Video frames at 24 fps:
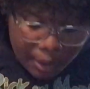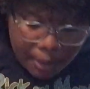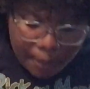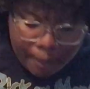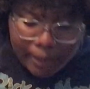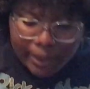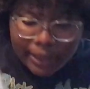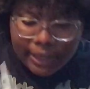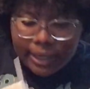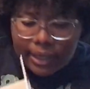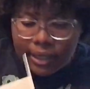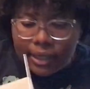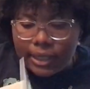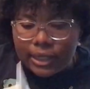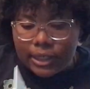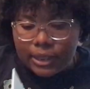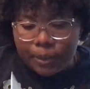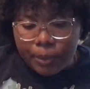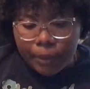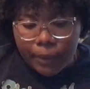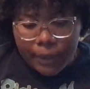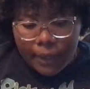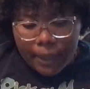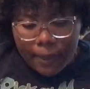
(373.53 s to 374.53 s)
But yeah, that's
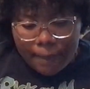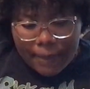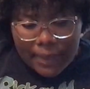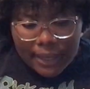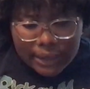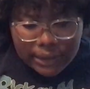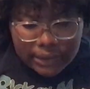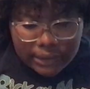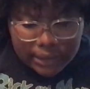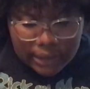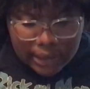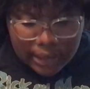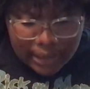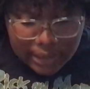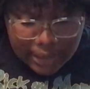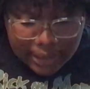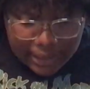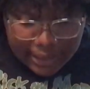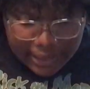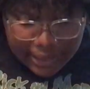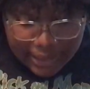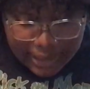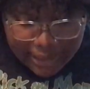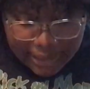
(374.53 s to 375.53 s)
pretty much
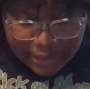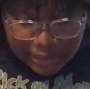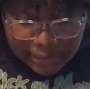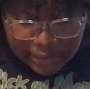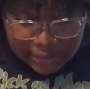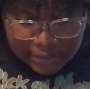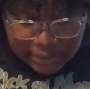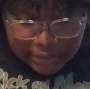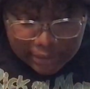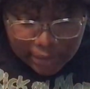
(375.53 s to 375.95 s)
it.